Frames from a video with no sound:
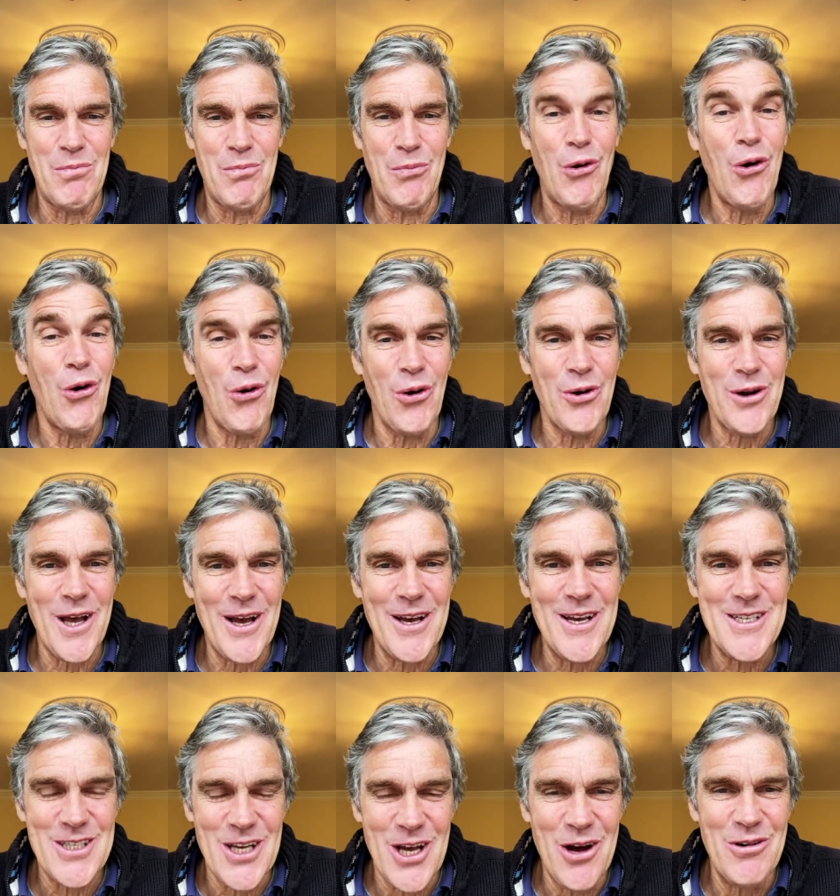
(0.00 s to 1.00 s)
poured out
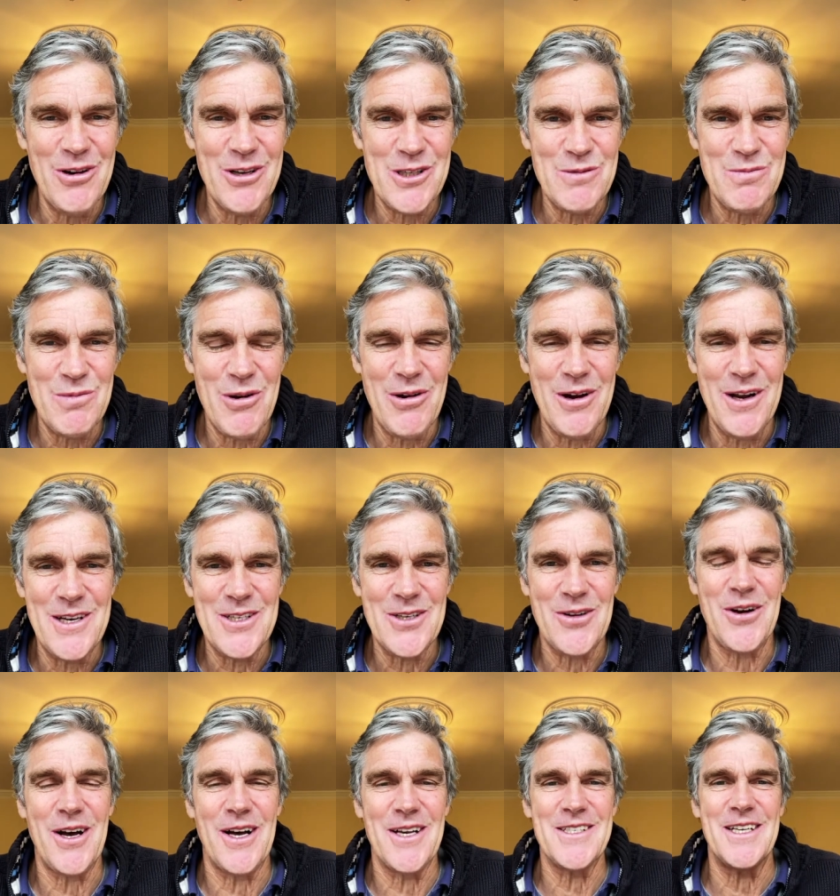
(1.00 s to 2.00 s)
his Holy Spirit into
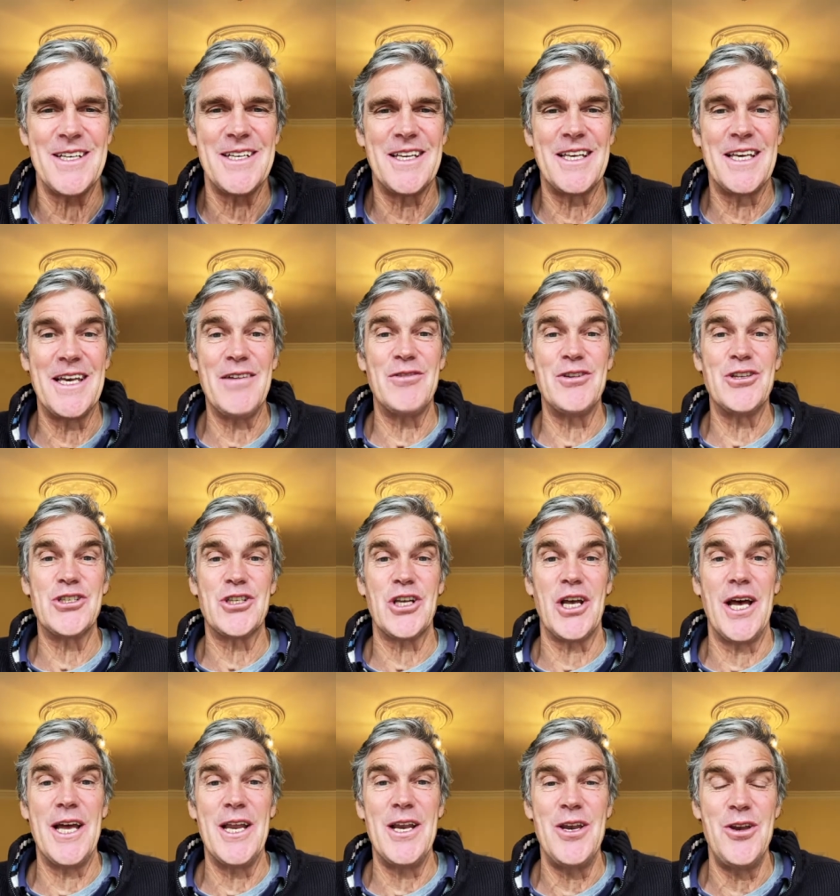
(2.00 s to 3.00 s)
us and given us
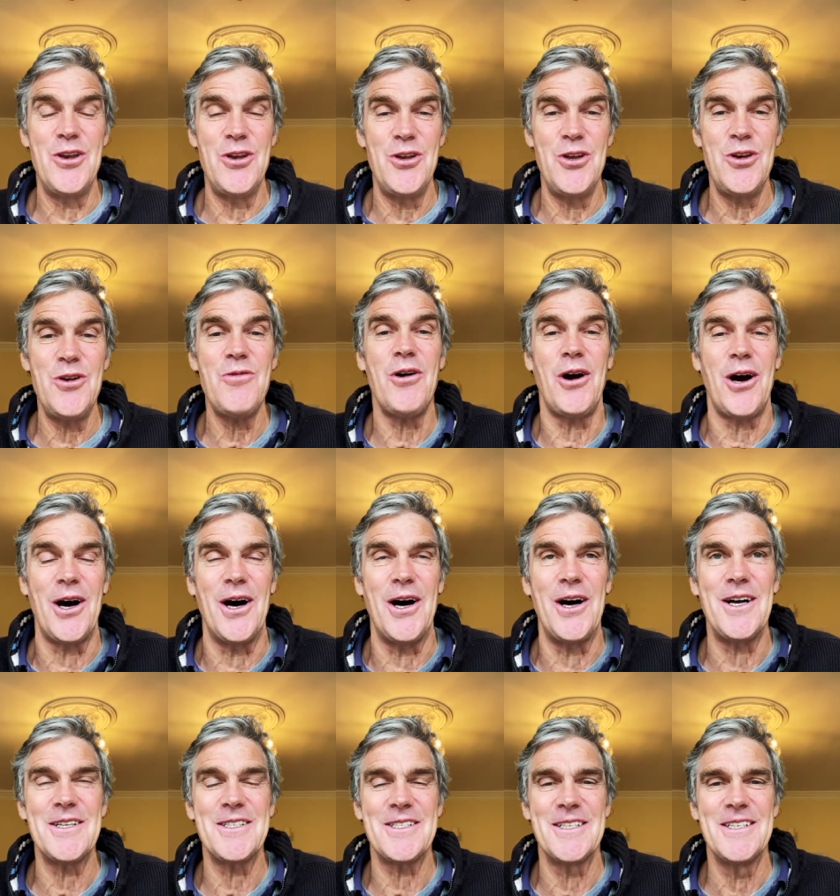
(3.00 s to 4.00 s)
a new
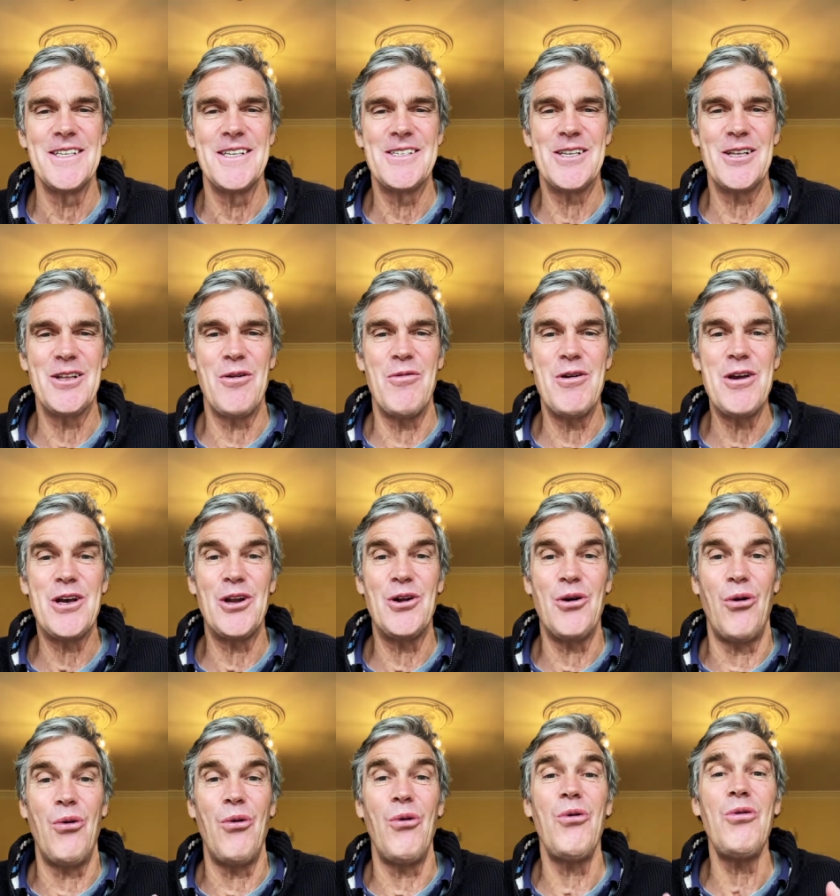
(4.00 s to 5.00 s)
heart so that we can
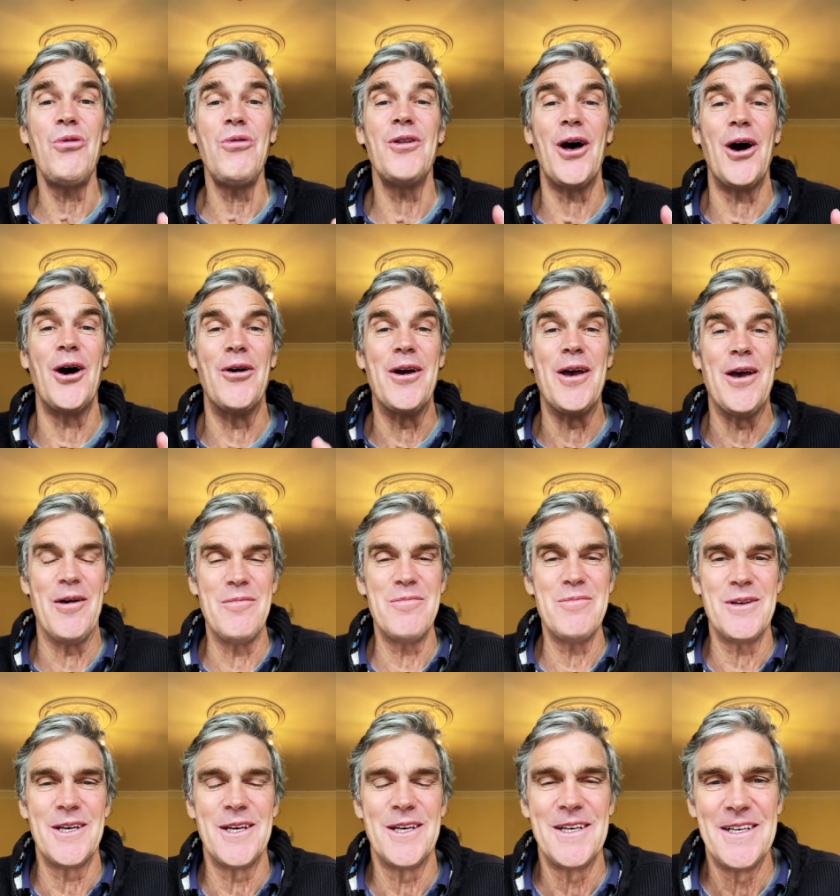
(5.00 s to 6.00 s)
all know
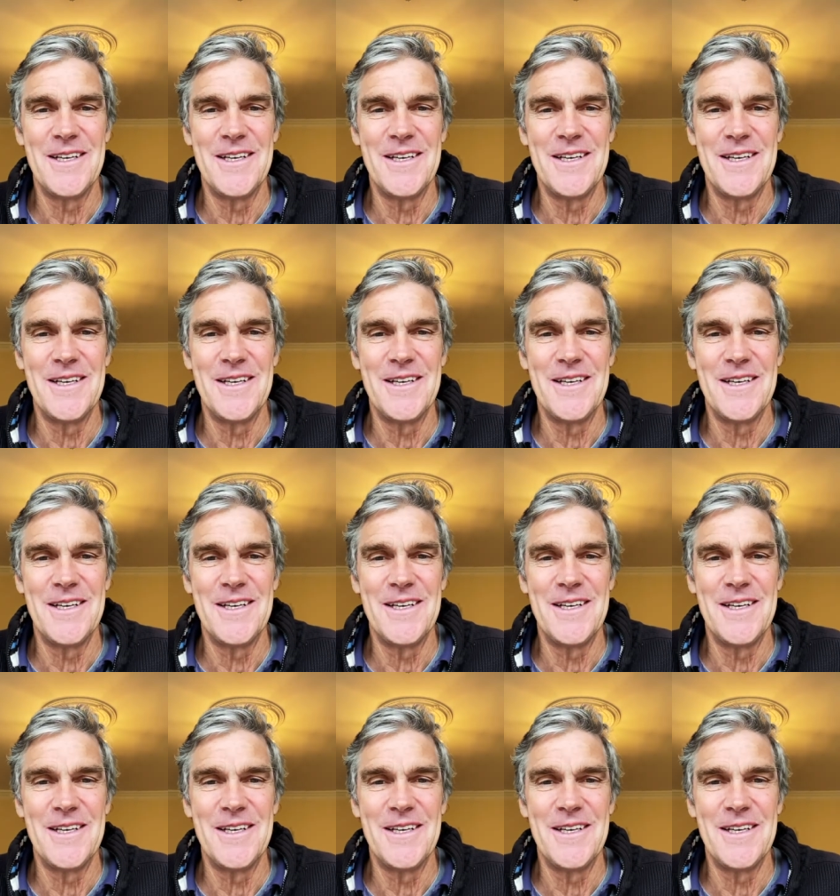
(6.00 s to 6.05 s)
him,